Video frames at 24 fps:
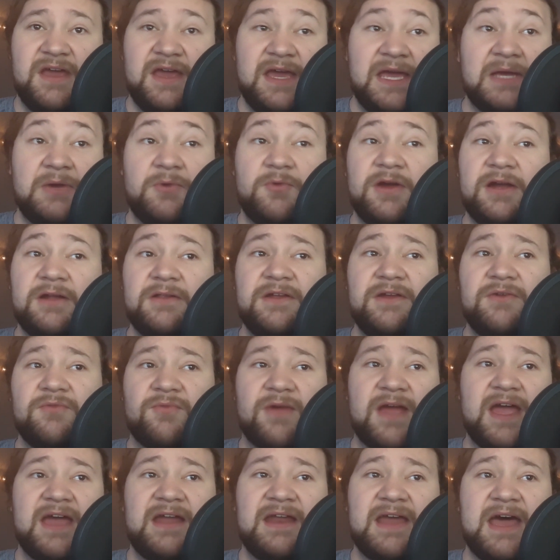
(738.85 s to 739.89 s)
and quickly
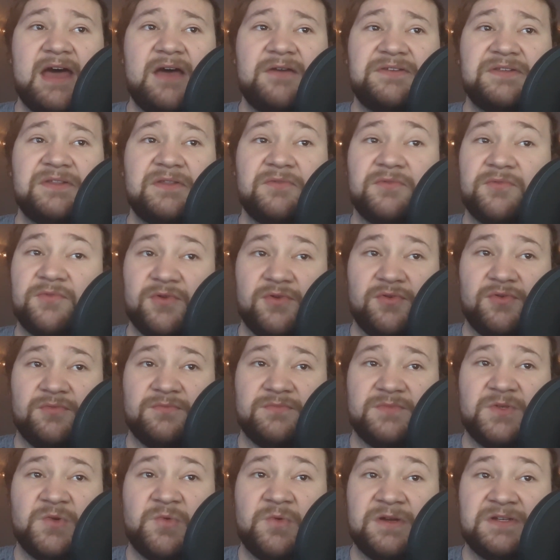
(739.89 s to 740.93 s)
ran out of the
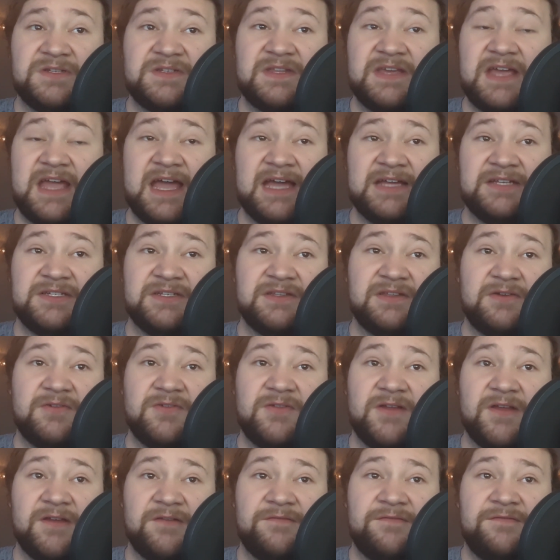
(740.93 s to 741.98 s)
room towards the edge of the
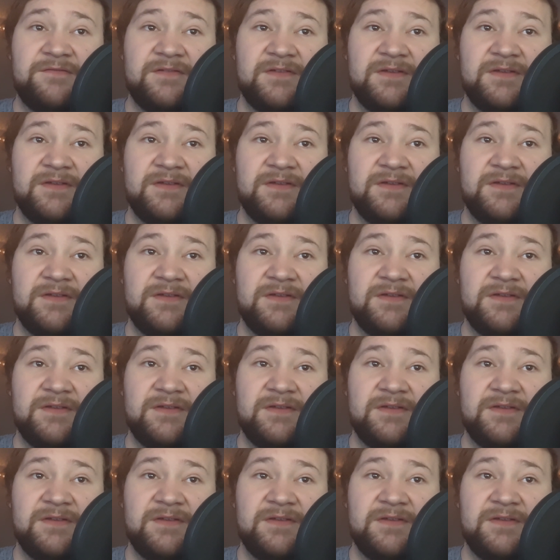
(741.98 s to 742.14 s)
cliff.